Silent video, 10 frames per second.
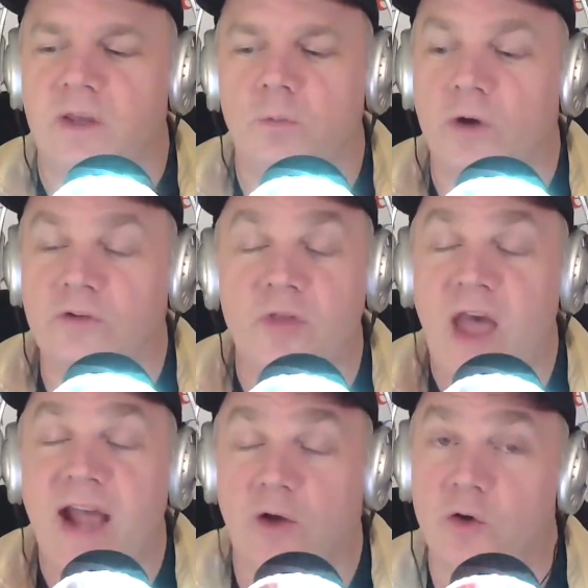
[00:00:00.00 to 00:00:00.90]
He wasn't
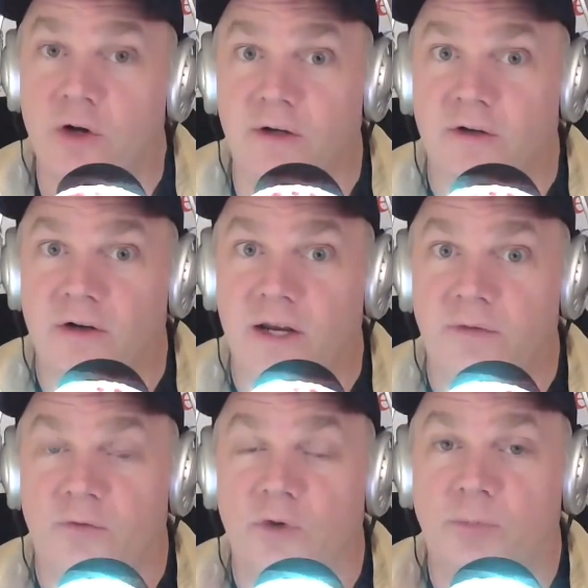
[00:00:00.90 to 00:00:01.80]
that good,
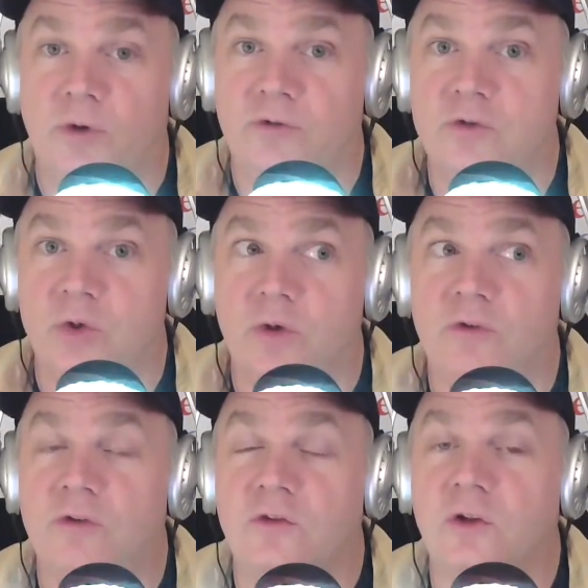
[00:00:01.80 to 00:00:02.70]
right? First person
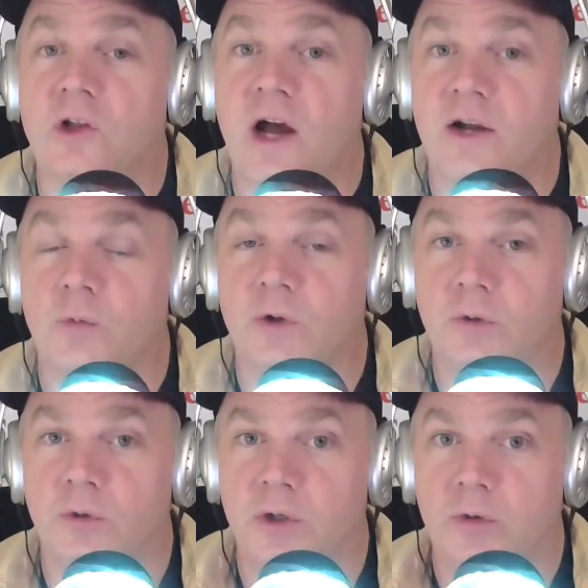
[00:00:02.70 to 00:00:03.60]
shooters. There's a lot of
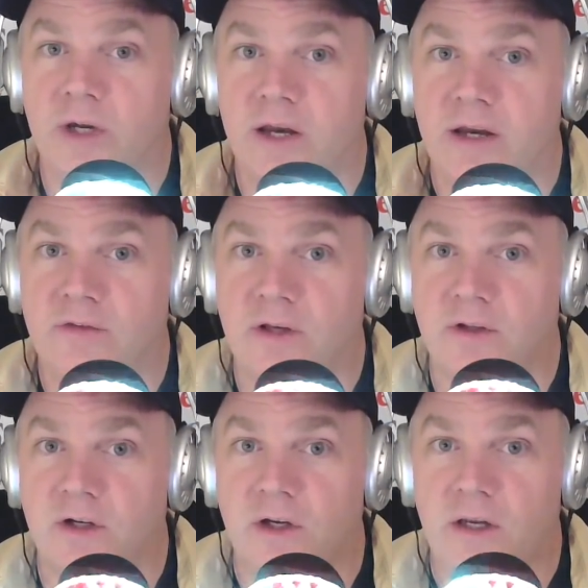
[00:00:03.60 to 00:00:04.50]
really really great guys
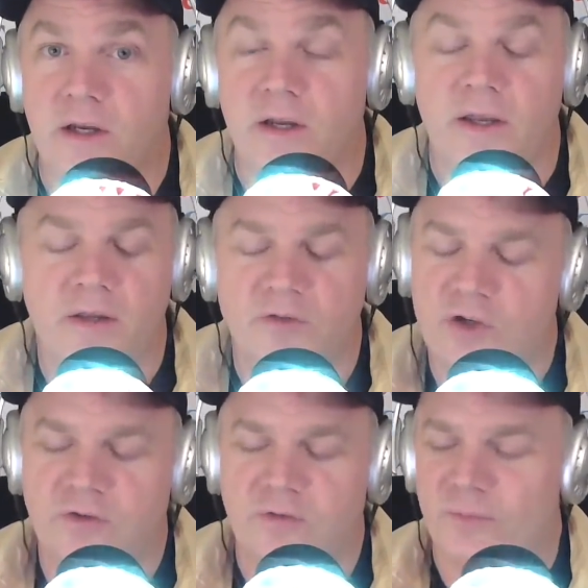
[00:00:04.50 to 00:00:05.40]
out there. He's
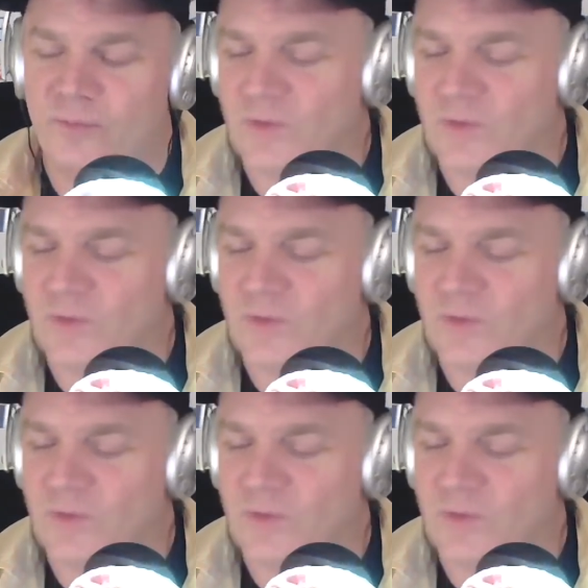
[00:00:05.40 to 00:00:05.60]
just.